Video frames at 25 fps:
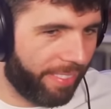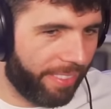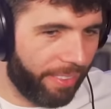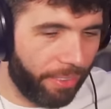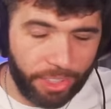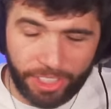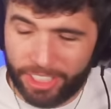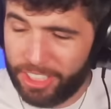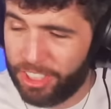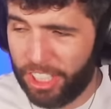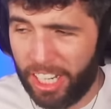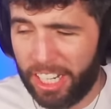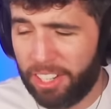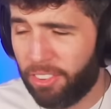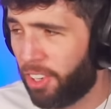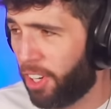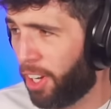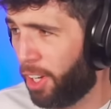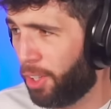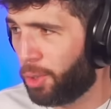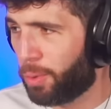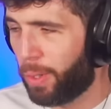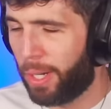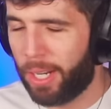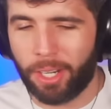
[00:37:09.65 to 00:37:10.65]
Which is in general, you
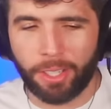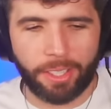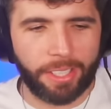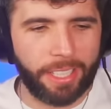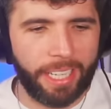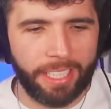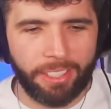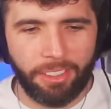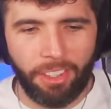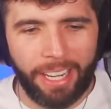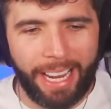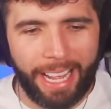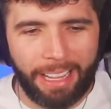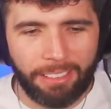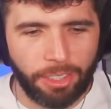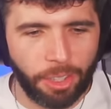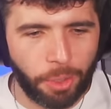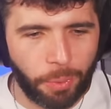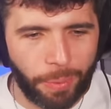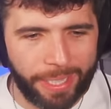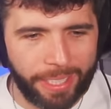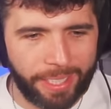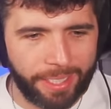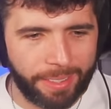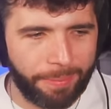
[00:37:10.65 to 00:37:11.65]
can't do 20, they're not allowed to
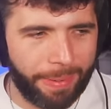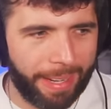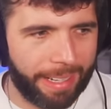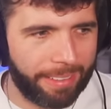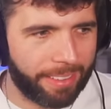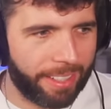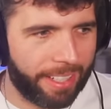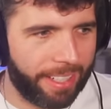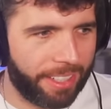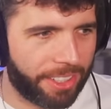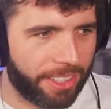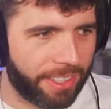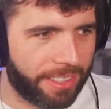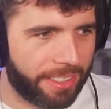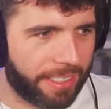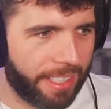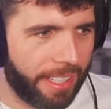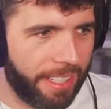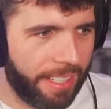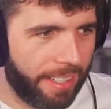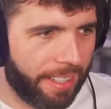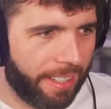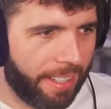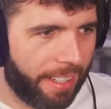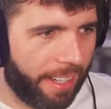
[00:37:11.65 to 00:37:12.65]
do £20 donations.
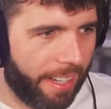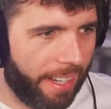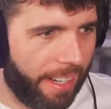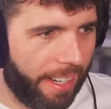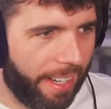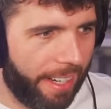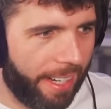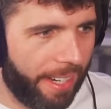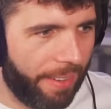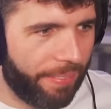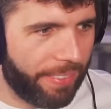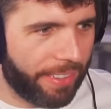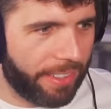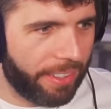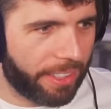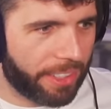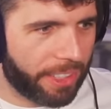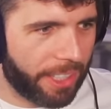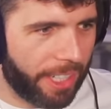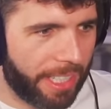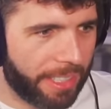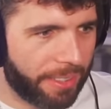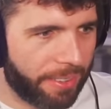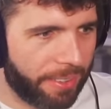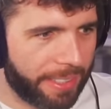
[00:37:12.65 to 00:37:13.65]
Is there a
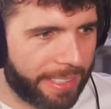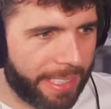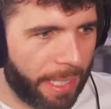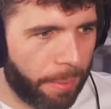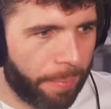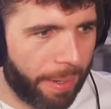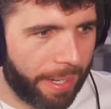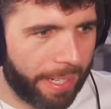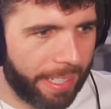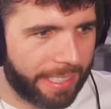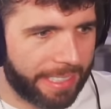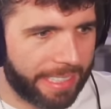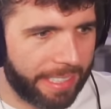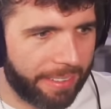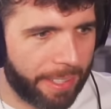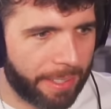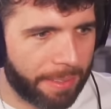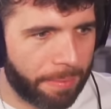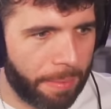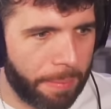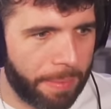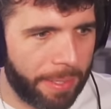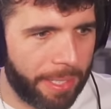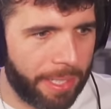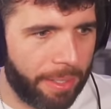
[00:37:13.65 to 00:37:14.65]
chance we'll see a bucket list
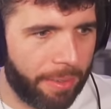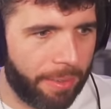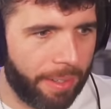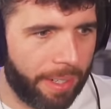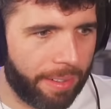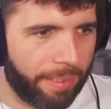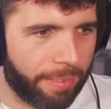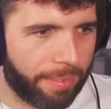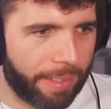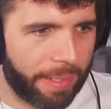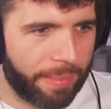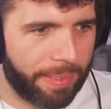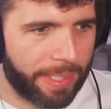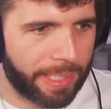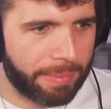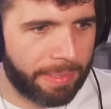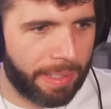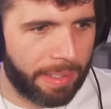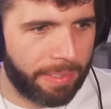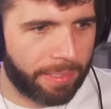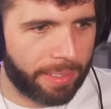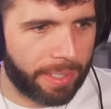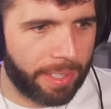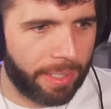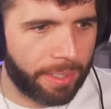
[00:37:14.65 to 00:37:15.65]
series, maybe you and a friend once a
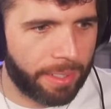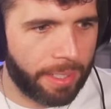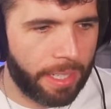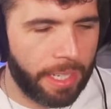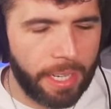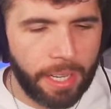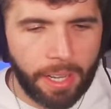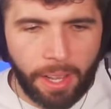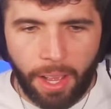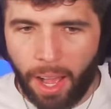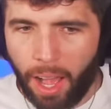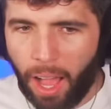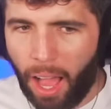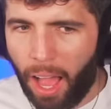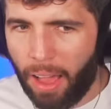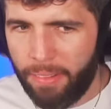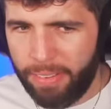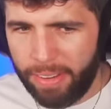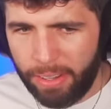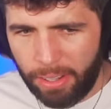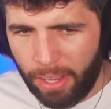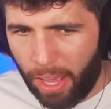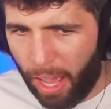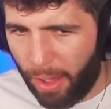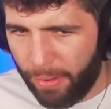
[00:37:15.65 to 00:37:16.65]
month go to... I
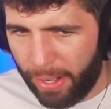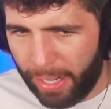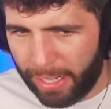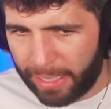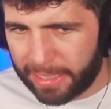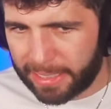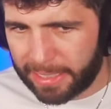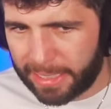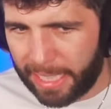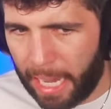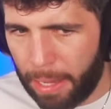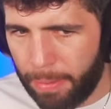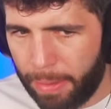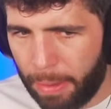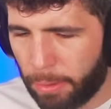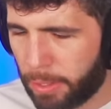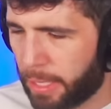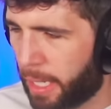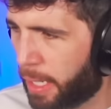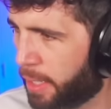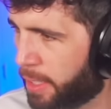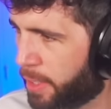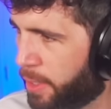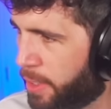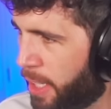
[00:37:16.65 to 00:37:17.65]
feel like that
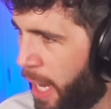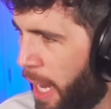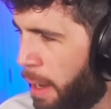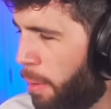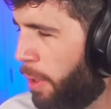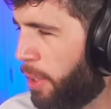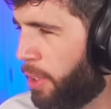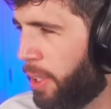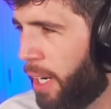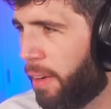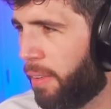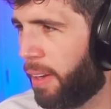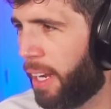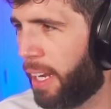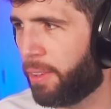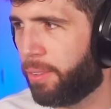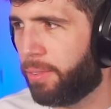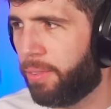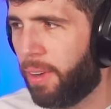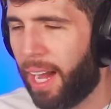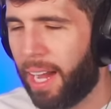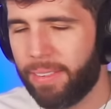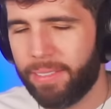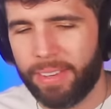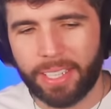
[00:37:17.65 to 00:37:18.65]
was like Simon wanted to do that like
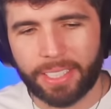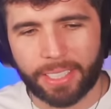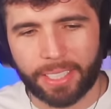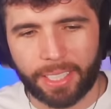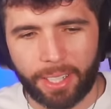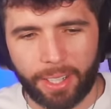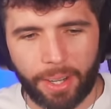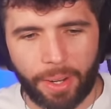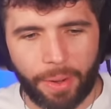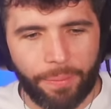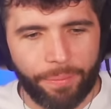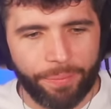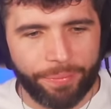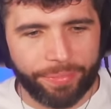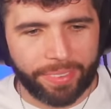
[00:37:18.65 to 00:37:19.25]
5 years ago.